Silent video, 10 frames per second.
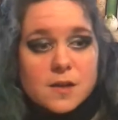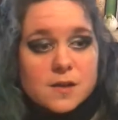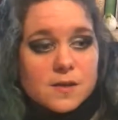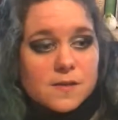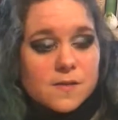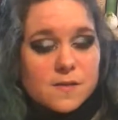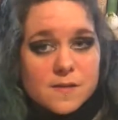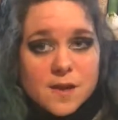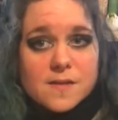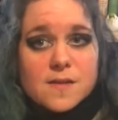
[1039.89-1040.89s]
and he says
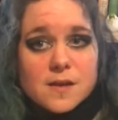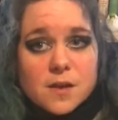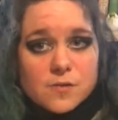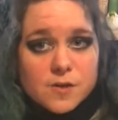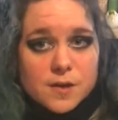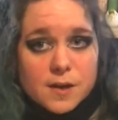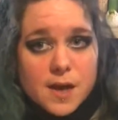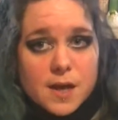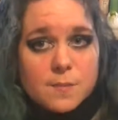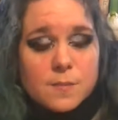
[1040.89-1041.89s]
yes, he knows her
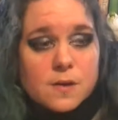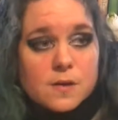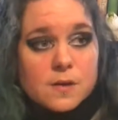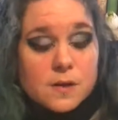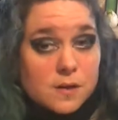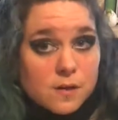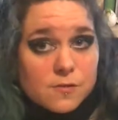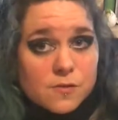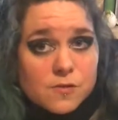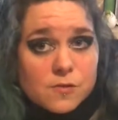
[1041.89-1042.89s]
name, he
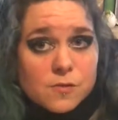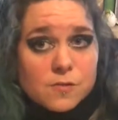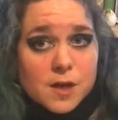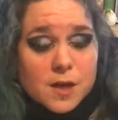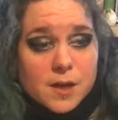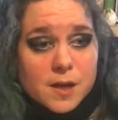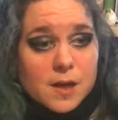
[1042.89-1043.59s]
knows her story,